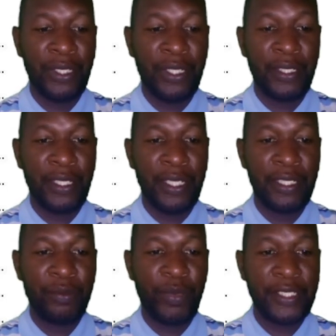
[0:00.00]

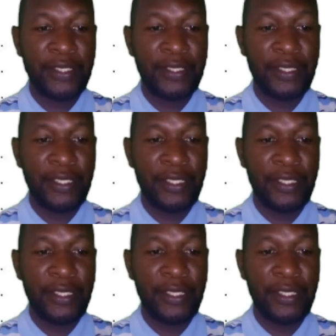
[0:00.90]
Then part C
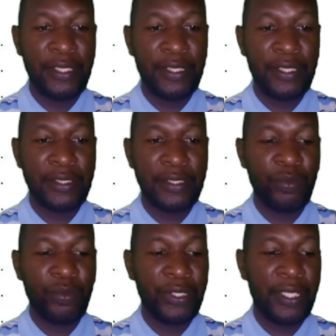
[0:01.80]
is simply
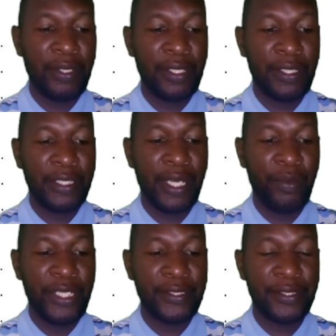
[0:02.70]
the
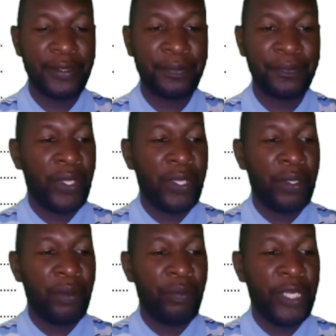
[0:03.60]
ligament.
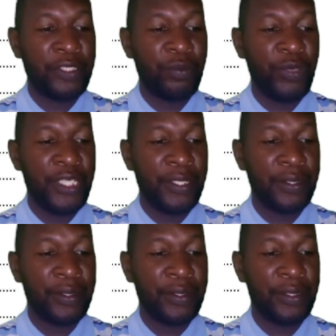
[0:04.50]
Part B,
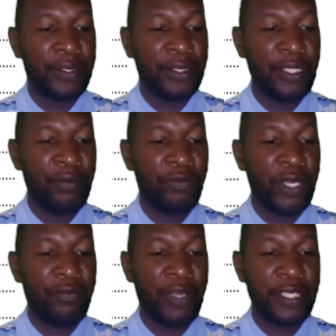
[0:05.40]
give one
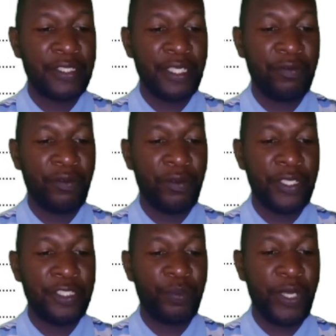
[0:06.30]
function for
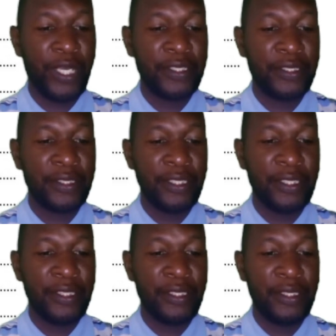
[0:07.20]
each part
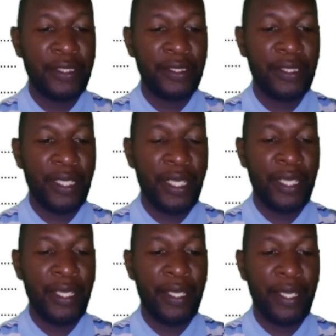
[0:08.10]
in
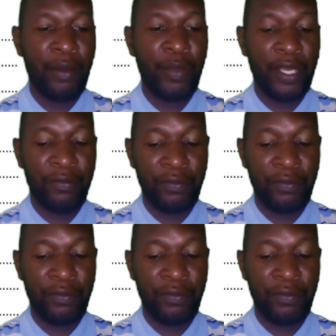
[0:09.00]
A above.